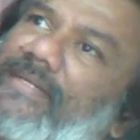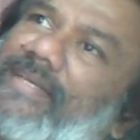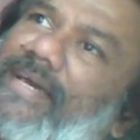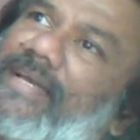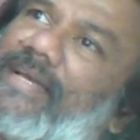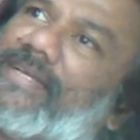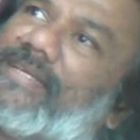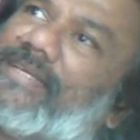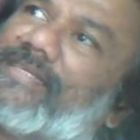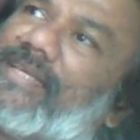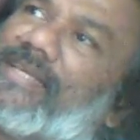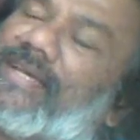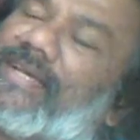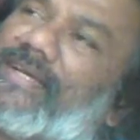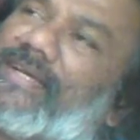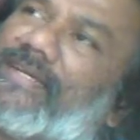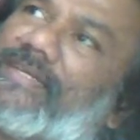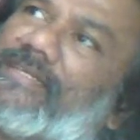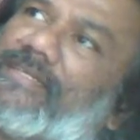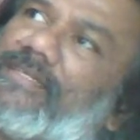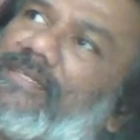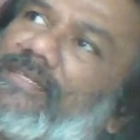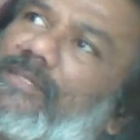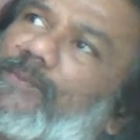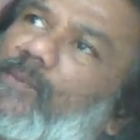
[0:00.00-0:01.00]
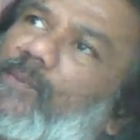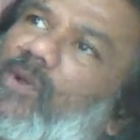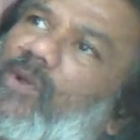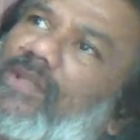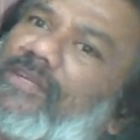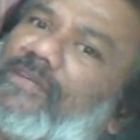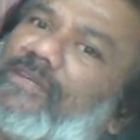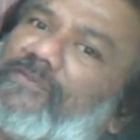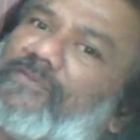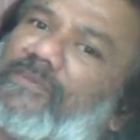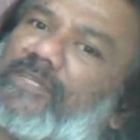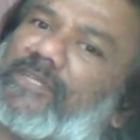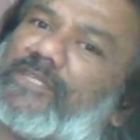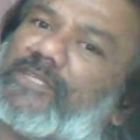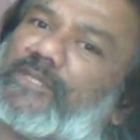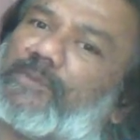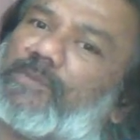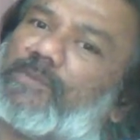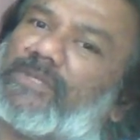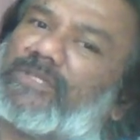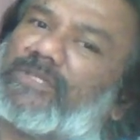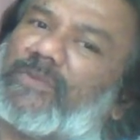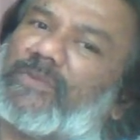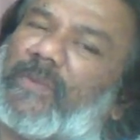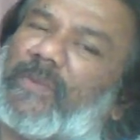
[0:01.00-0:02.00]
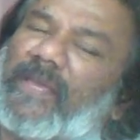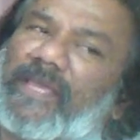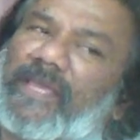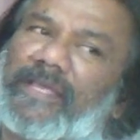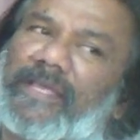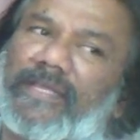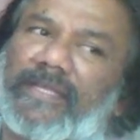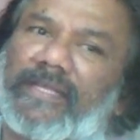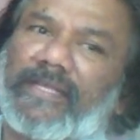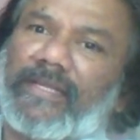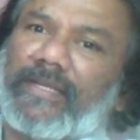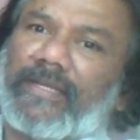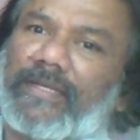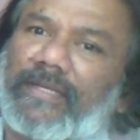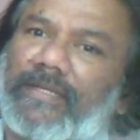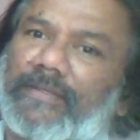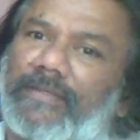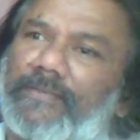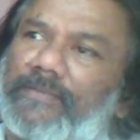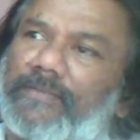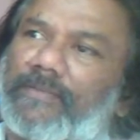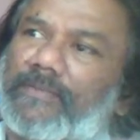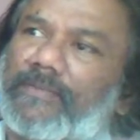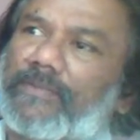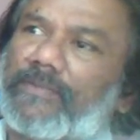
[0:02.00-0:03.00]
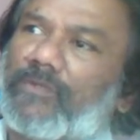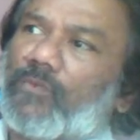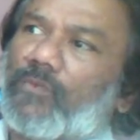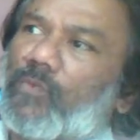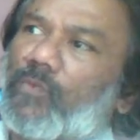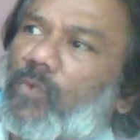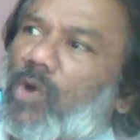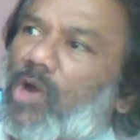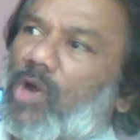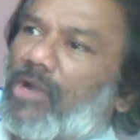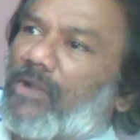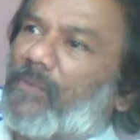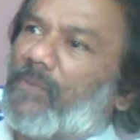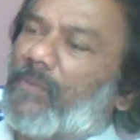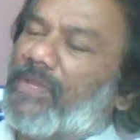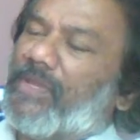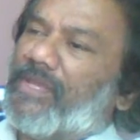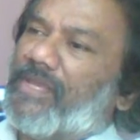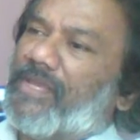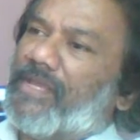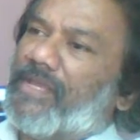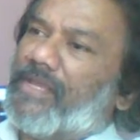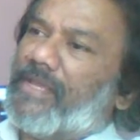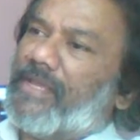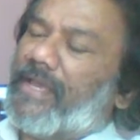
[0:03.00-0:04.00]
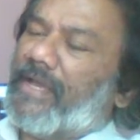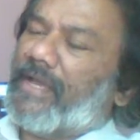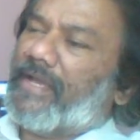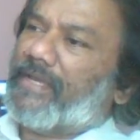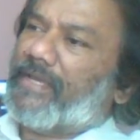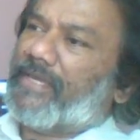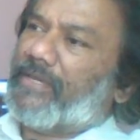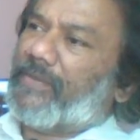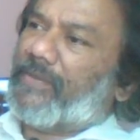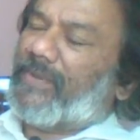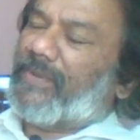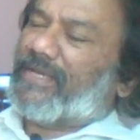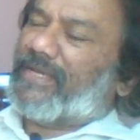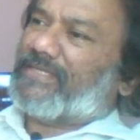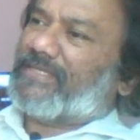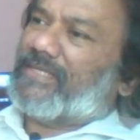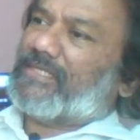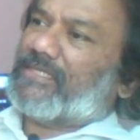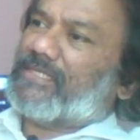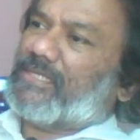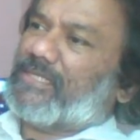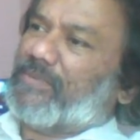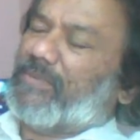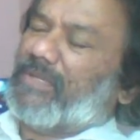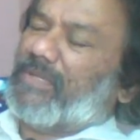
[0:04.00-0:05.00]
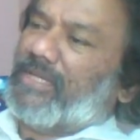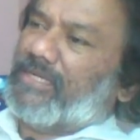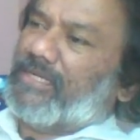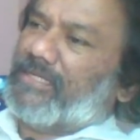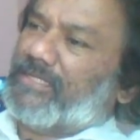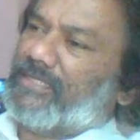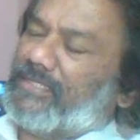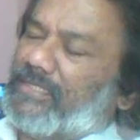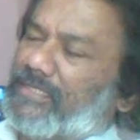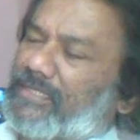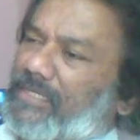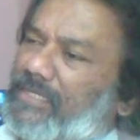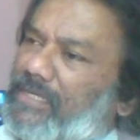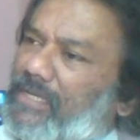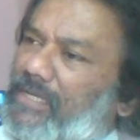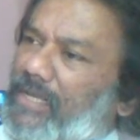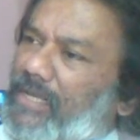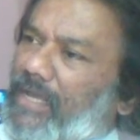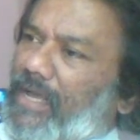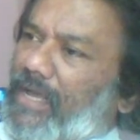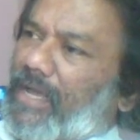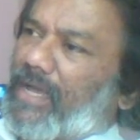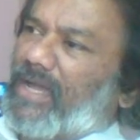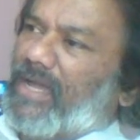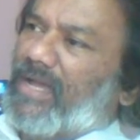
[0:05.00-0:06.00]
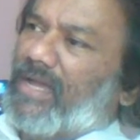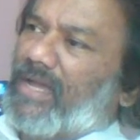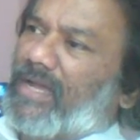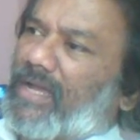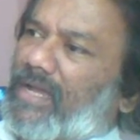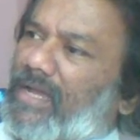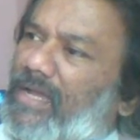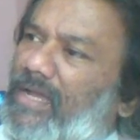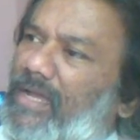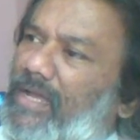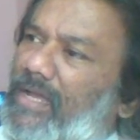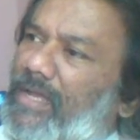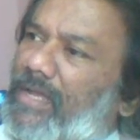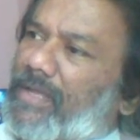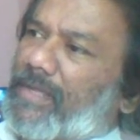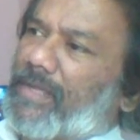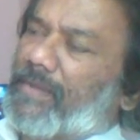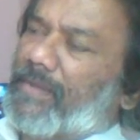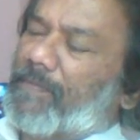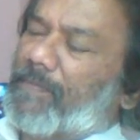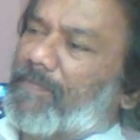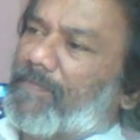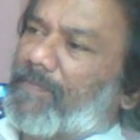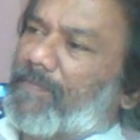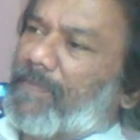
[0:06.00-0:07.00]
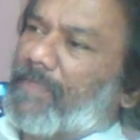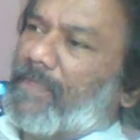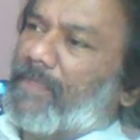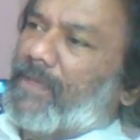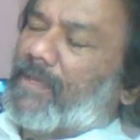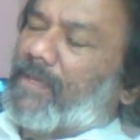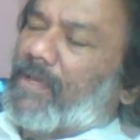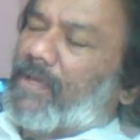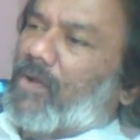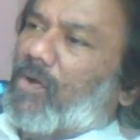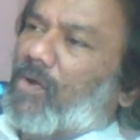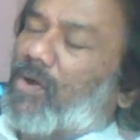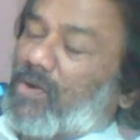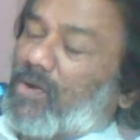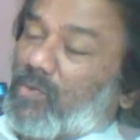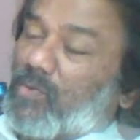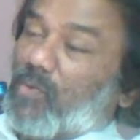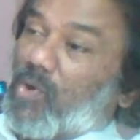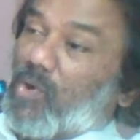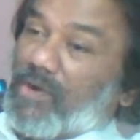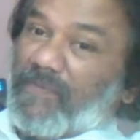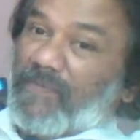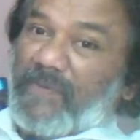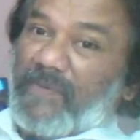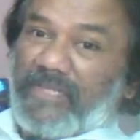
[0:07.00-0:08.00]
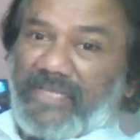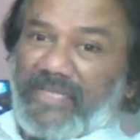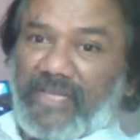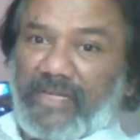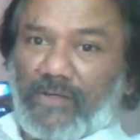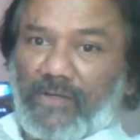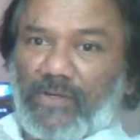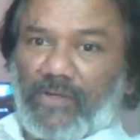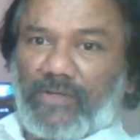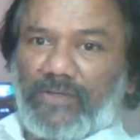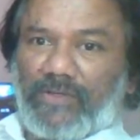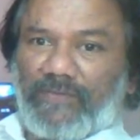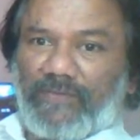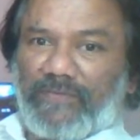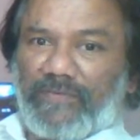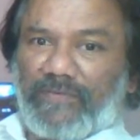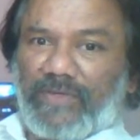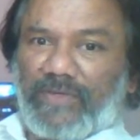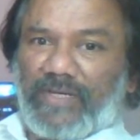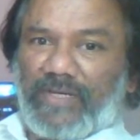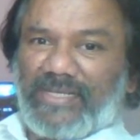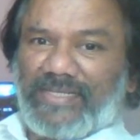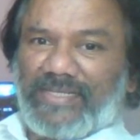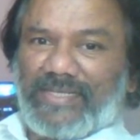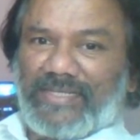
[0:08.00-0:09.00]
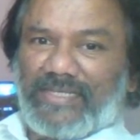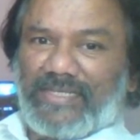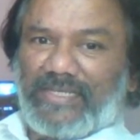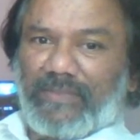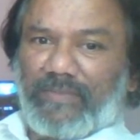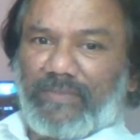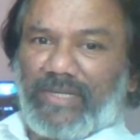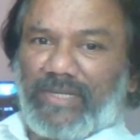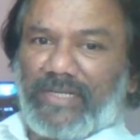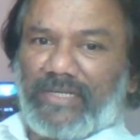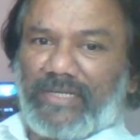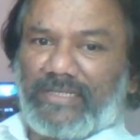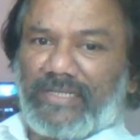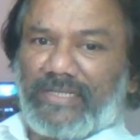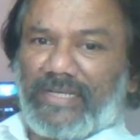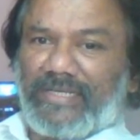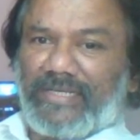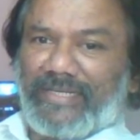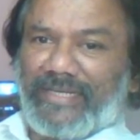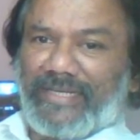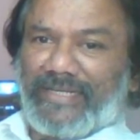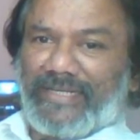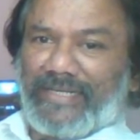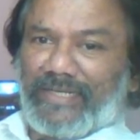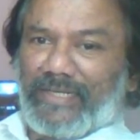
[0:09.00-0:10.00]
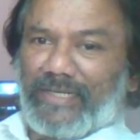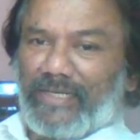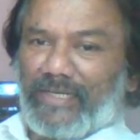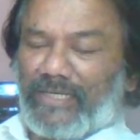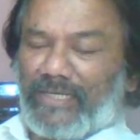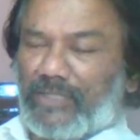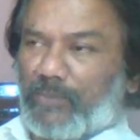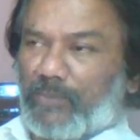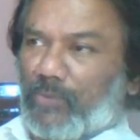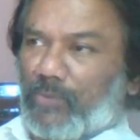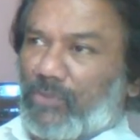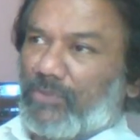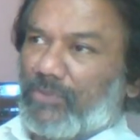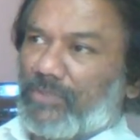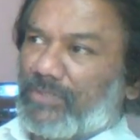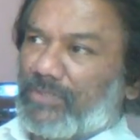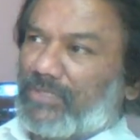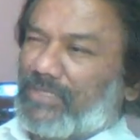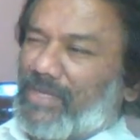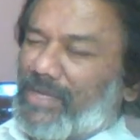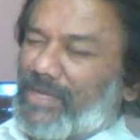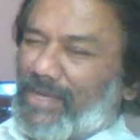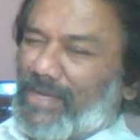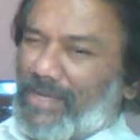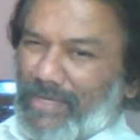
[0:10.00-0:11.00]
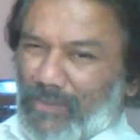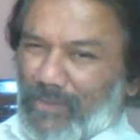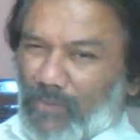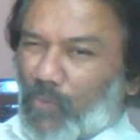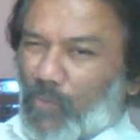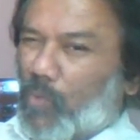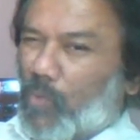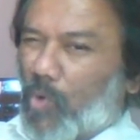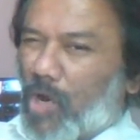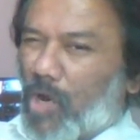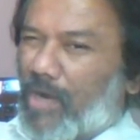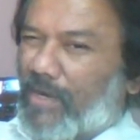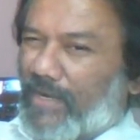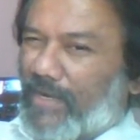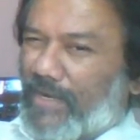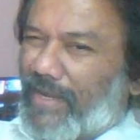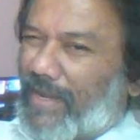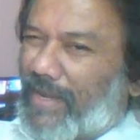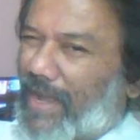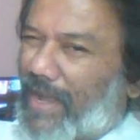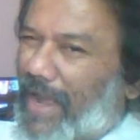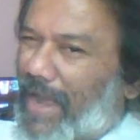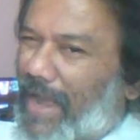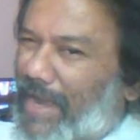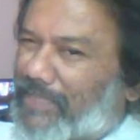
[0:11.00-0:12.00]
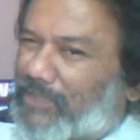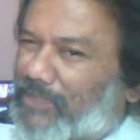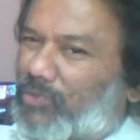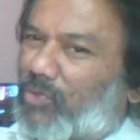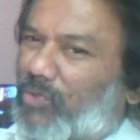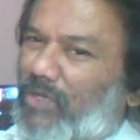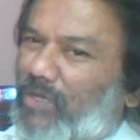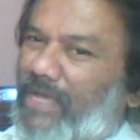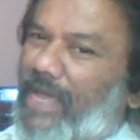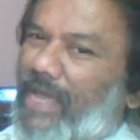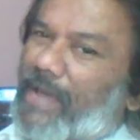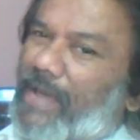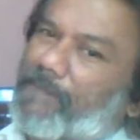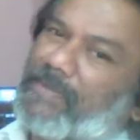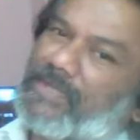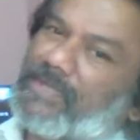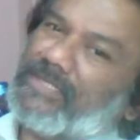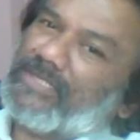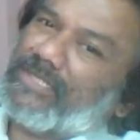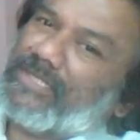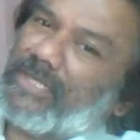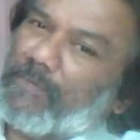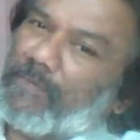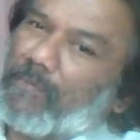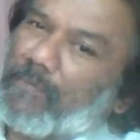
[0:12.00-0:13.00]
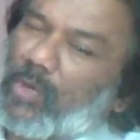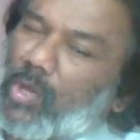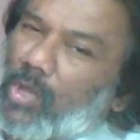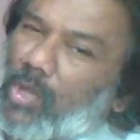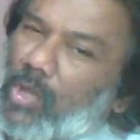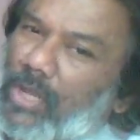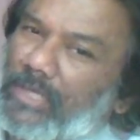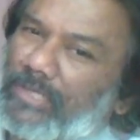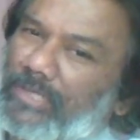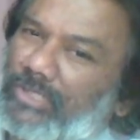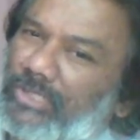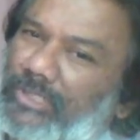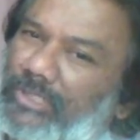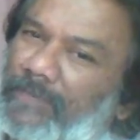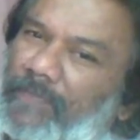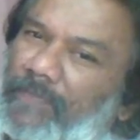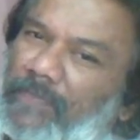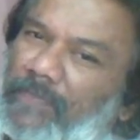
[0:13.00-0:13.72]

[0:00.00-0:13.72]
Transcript: there is a small difference between what we give as a stimulus or what we think of as a stimulus and getting a response and what actually happens in a biology,